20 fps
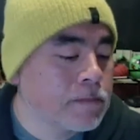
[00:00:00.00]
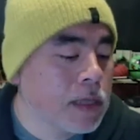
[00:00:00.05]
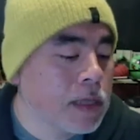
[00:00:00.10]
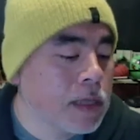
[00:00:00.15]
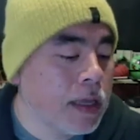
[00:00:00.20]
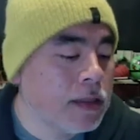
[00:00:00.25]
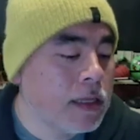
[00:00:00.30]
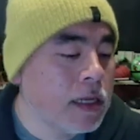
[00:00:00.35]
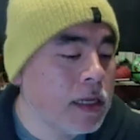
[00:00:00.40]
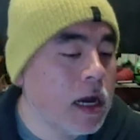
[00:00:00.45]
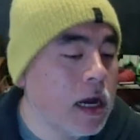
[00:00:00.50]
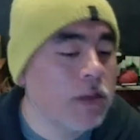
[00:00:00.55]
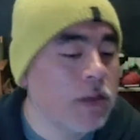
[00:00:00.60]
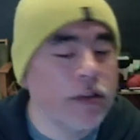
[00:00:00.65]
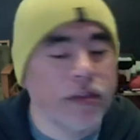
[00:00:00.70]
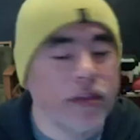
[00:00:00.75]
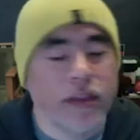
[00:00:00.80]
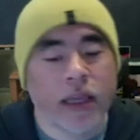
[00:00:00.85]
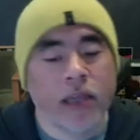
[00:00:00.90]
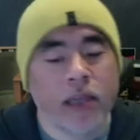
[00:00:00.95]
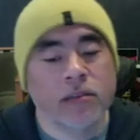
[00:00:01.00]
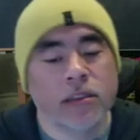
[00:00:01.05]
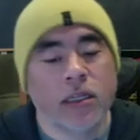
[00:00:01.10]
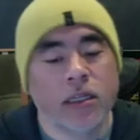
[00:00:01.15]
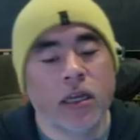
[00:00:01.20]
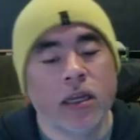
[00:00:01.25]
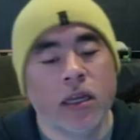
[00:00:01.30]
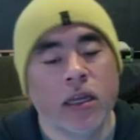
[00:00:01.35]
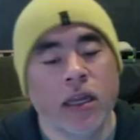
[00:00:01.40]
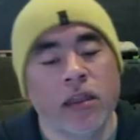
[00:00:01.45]
And then other things,
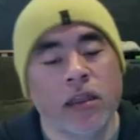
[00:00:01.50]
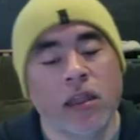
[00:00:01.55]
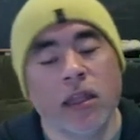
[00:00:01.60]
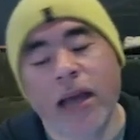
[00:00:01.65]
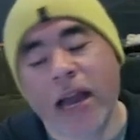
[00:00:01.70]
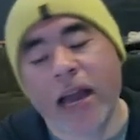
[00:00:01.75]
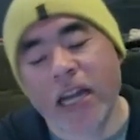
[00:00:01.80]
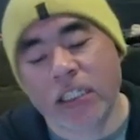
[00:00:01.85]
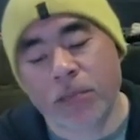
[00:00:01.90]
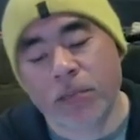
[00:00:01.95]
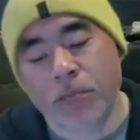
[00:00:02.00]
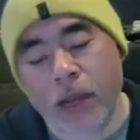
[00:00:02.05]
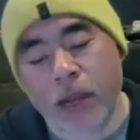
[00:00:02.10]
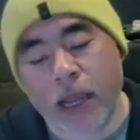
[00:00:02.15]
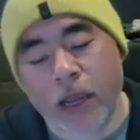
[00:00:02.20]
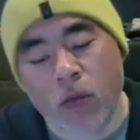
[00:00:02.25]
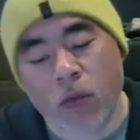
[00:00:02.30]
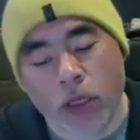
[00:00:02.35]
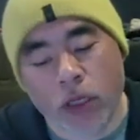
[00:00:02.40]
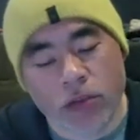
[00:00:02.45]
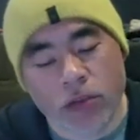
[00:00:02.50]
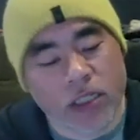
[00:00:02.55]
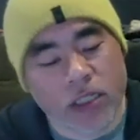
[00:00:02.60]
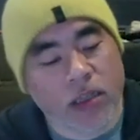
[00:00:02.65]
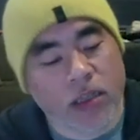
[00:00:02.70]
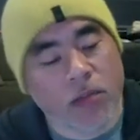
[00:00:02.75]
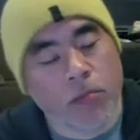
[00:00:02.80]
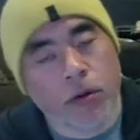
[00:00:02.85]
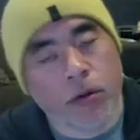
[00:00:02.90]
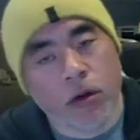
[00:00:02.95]
in the last spread, when you see
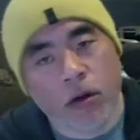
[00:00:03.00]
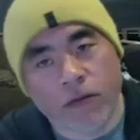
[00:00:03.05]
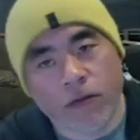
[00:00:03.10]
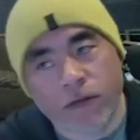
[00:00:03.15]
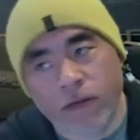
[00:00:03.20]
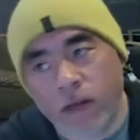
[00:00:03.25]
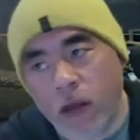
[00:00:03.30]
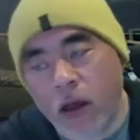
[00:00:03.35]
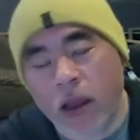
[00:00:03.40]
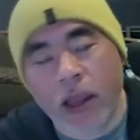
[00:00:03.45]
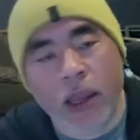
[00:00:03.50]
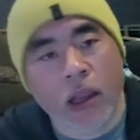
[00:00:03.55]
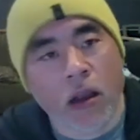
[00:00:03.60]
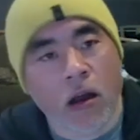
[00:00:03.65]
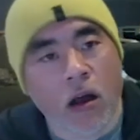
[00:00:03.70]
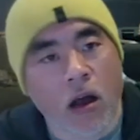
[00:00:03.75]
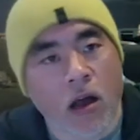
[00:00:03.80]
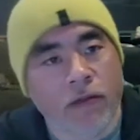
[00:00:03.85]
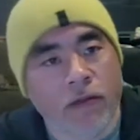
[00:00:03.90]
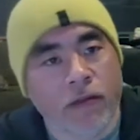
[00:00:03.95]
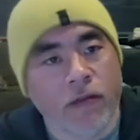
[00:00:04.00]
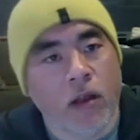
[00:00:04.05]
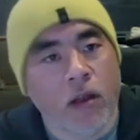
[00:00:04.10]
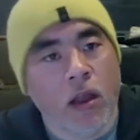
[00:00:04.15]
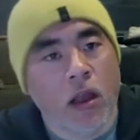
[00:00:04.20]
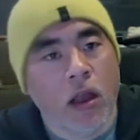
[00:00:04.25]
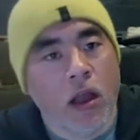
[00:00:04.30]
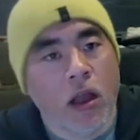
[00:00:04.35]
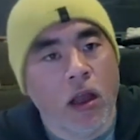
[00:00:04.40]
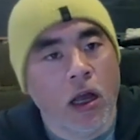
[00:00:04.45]
the bird flying off,
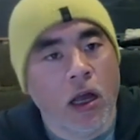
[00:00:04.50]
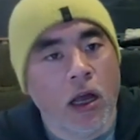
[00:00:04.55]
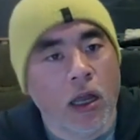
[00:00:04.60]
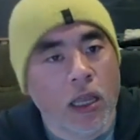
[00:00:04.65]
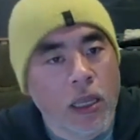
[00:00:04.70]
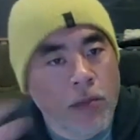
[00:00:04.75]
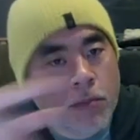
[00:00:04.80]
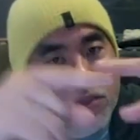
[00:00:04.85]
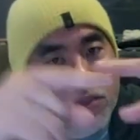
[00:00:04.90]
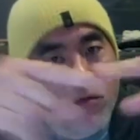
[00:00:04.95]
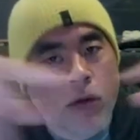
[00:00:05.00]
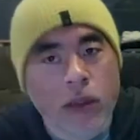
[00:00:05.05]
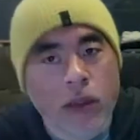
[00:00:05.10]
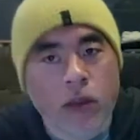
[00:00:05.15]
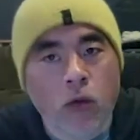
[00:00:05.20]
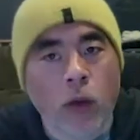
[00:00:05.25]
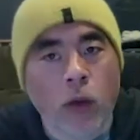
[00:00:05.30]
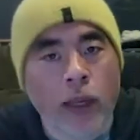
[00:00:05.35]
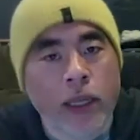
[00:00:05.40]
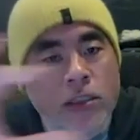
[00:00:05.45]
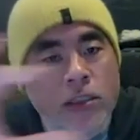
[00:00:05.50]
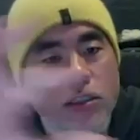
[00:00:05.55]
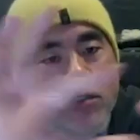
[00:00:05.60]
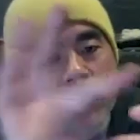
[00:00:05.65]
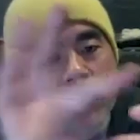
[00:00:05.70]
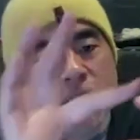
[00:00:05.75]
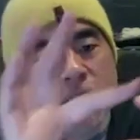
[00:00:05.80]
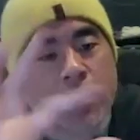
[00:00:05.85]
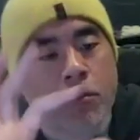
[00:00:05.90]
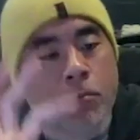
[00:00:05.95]
in between the wings, you'll
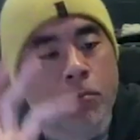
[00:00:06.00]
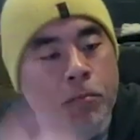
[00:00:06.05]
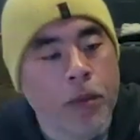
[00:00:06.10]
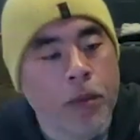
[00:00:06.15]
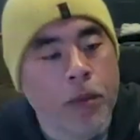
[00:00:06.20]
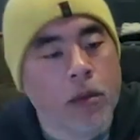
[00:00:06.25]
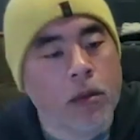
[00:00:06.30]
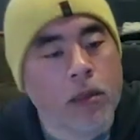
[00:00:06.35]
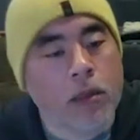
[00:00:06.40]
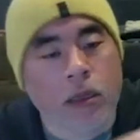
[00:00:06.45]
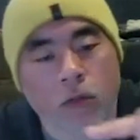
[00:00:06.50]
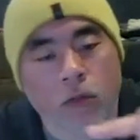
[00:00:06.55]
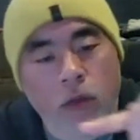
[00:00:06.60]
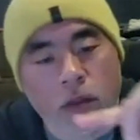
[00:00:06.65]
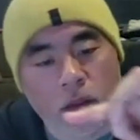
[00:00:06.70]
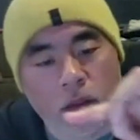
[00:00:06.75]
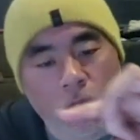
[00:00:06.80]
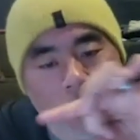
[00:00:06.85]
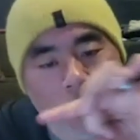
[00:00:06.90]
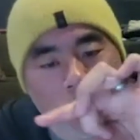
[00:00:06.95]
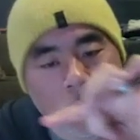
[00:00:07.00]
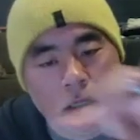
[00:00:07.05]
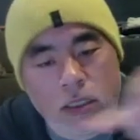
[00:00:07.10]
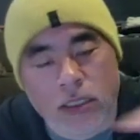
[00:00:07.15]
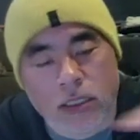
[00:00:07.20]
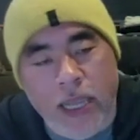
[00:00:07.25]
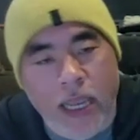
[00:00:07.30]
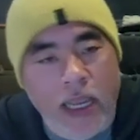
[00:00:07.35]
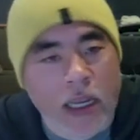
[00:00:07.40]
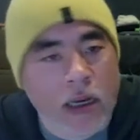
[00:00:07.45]
see a building with the word
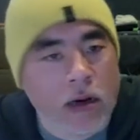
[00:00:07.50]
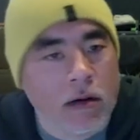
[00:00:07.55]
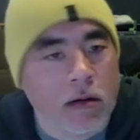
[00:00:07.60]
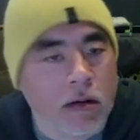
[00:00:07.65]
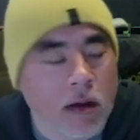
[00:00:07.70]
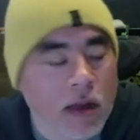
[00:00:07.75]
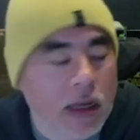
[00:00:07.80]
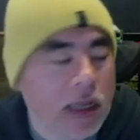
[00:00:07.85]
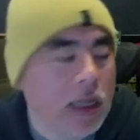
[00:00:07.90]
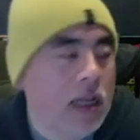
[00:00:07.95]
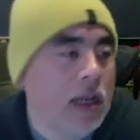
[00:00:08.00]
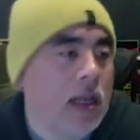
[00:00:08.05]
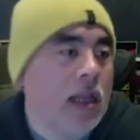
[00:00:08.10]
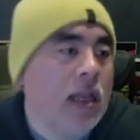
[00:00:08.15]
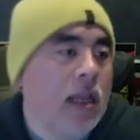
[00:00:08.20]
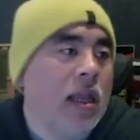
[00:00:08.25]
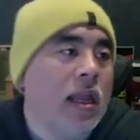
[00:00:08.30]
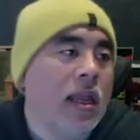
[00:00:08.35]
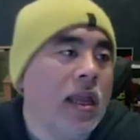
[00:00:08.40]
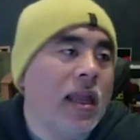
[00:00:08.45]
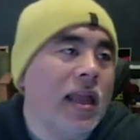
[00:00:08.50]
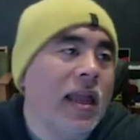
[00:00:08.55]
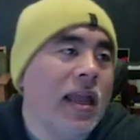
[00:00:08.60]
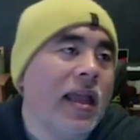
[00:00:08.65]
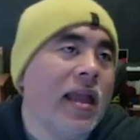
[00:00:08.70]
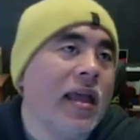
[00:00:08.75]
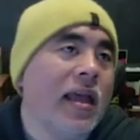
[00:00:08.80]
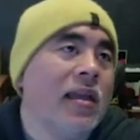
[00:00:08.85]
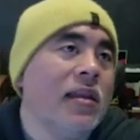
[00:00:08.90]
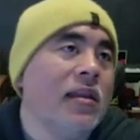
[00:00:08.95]
Tager on it.
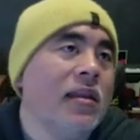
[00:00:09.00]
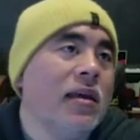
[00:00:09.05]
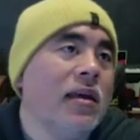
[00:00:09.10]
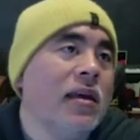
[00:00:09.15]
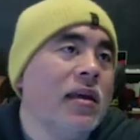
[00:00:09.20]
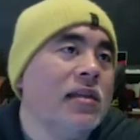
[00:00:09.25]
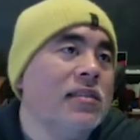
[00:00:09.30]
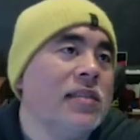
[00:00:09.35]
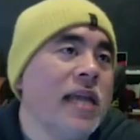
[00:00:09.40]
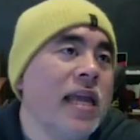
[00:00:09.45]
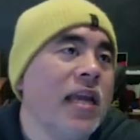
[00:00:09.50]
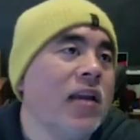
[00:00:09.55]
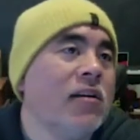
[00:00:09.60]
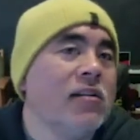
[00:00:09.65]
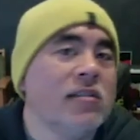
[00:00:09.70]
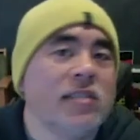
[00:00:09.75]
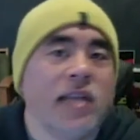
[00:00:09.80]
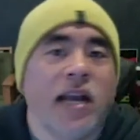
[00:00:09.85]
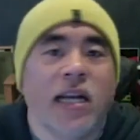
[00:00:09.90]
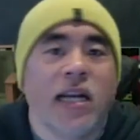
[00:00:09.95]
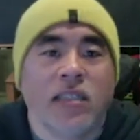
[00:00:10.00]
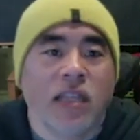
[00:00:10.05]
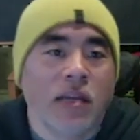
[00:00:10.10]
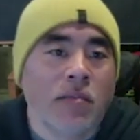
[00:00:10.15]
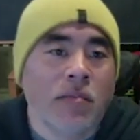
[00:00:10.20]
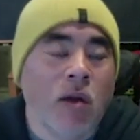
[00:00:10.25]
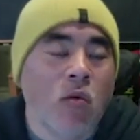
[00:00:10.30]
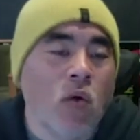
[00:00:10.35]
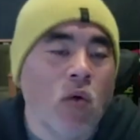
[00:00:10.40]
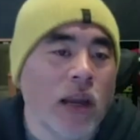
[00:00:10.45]
And Tager is actually
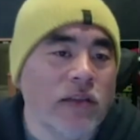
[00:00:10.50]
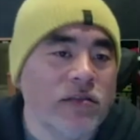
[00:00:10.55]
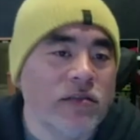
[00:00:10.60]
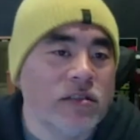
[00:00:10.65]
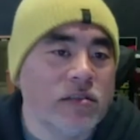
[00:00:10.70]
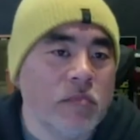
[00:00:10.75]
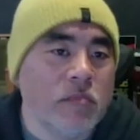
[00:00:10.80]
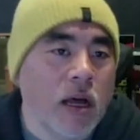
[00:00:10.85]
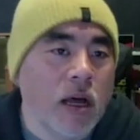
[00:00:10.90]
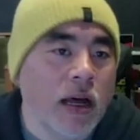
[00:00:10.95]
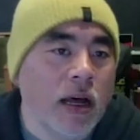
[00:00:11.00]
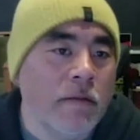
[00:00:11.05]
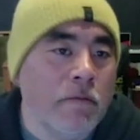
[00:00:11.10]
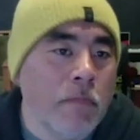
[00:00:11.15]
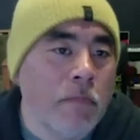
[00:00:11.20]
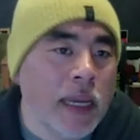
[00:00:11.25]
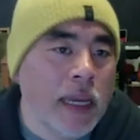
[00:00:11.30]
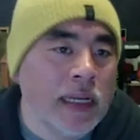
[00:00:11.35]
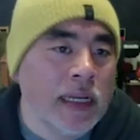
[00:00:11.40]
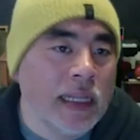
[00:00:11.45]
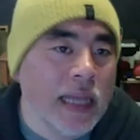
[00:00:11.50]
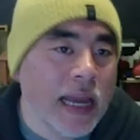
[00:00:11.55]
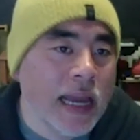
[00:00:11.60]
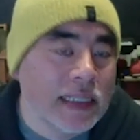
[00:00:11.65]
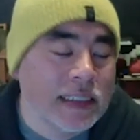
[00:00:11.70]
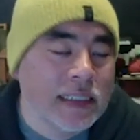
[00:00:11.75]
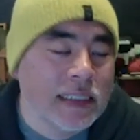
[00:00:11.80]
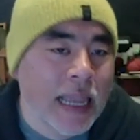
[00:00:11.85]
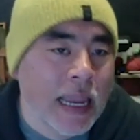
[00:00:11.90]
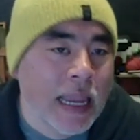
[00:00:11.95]
my wife's maiden
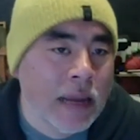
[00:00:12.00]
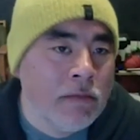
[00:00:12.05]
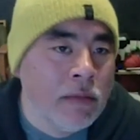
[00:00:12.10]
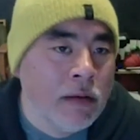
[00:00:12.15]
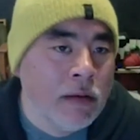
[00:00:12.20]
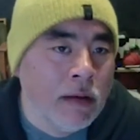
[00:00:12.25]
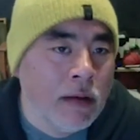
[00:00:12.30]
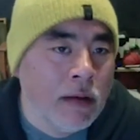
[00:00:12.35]
last name.